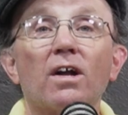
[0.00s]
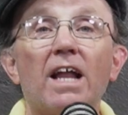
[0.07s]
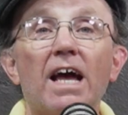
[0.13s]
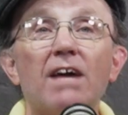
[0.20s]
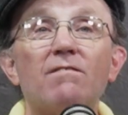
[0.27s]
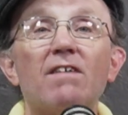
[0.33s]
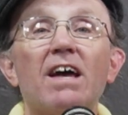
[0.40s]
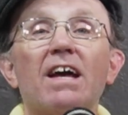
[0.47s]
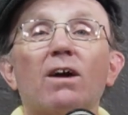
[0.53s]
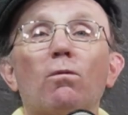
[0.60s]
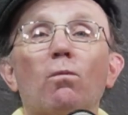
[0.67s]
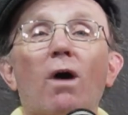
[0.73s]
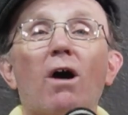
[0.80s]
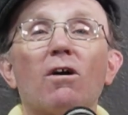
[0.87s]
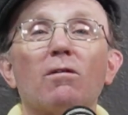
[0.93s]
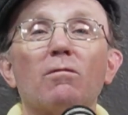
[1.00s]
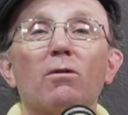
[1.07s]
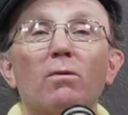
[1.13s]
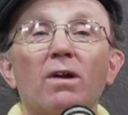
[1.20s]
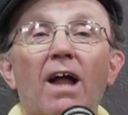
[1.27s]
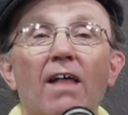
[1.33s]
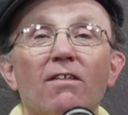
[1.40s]
Good evening. Welcome
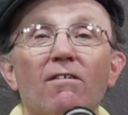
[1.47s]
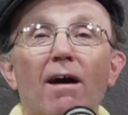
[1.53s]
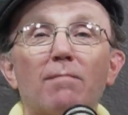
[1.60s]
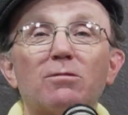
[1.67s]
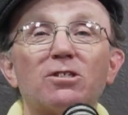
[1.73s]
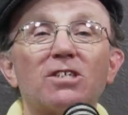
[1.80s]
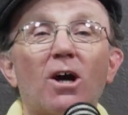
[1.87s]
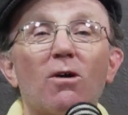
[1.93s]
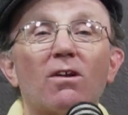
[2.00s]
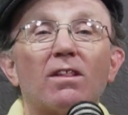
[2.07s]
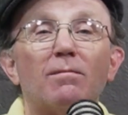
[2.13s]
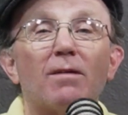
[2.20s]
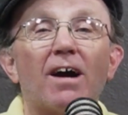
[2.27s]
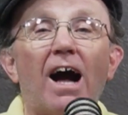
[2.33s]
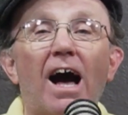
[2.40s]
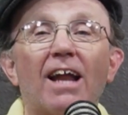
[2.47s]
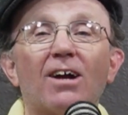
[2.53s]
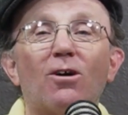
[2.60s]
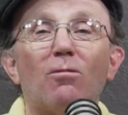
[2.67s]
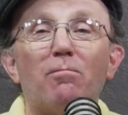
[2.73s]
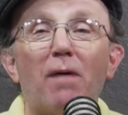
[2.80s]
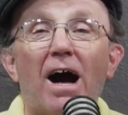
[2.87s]
to another episode of the
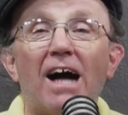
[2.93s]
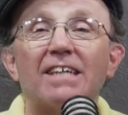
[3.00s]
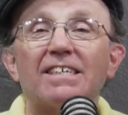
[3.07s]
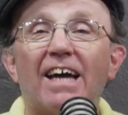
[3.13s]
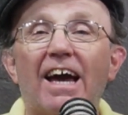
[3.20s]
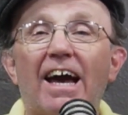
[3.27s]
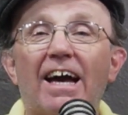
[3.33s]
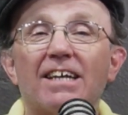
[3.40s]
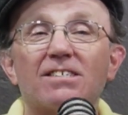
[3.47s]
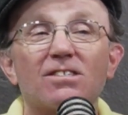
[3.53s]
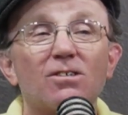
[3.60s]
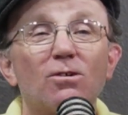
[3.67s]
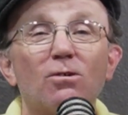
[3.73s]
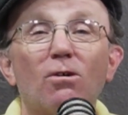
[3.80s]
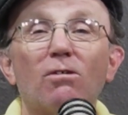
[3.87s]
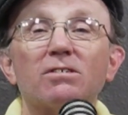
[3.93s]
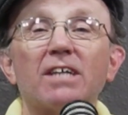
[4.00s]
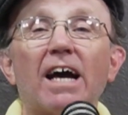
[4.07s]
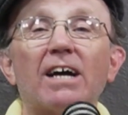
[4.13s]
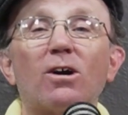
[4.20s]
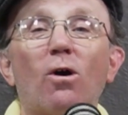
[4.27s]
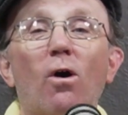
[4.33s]
McGonigal Podcast, or as
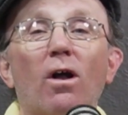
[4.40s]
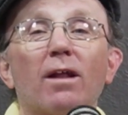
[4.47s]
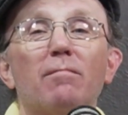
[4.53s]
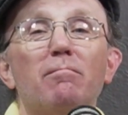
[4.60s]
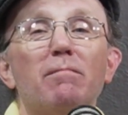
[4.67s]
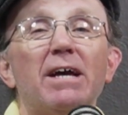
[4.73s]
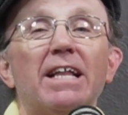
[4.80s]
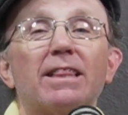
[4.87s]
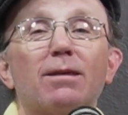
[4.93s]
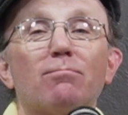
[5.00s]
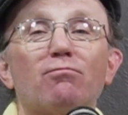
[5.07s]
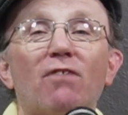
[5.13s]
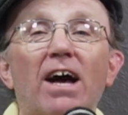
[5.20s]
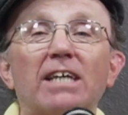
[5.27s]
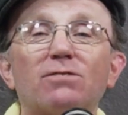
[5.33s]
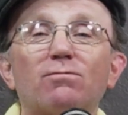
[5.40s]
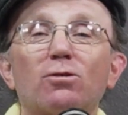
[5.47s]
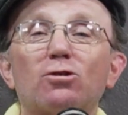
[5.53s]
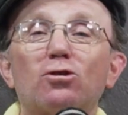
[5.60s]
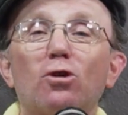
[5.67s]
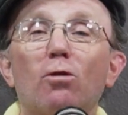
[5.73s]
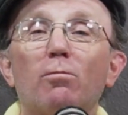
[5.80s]
I call it, Meet the Press
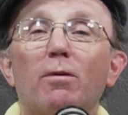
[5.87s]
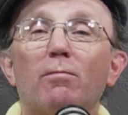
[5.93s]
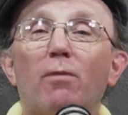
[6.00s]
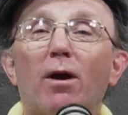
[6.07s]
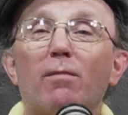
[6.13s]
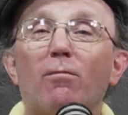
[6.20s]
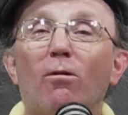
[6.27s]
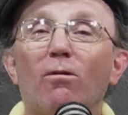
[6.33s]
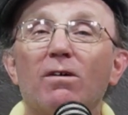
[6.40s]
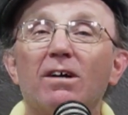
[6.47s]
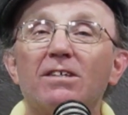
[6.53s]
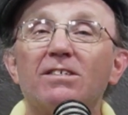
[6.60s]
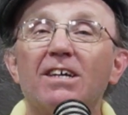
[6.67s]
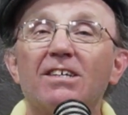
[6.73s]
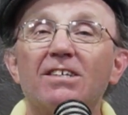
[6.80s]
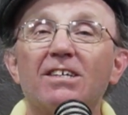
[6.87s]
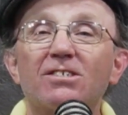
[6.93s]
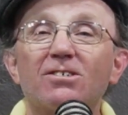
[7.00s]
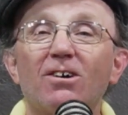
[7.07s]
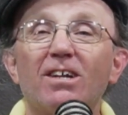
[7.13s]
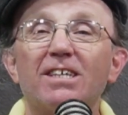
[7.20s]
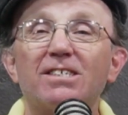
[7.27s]
for Stupid People.
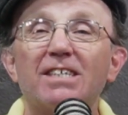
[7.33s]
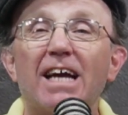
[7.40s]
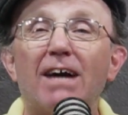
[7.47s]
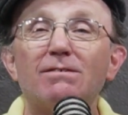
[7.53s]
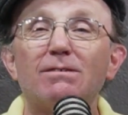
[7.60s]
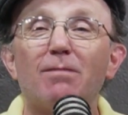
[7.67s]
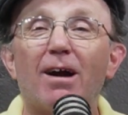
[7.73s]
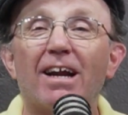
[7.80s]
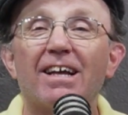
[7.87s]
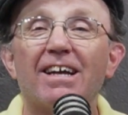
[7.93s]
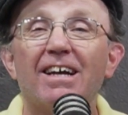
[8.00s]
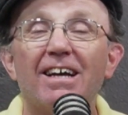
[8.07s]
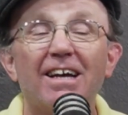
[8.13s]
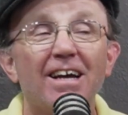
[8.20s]
It's good to see everybody.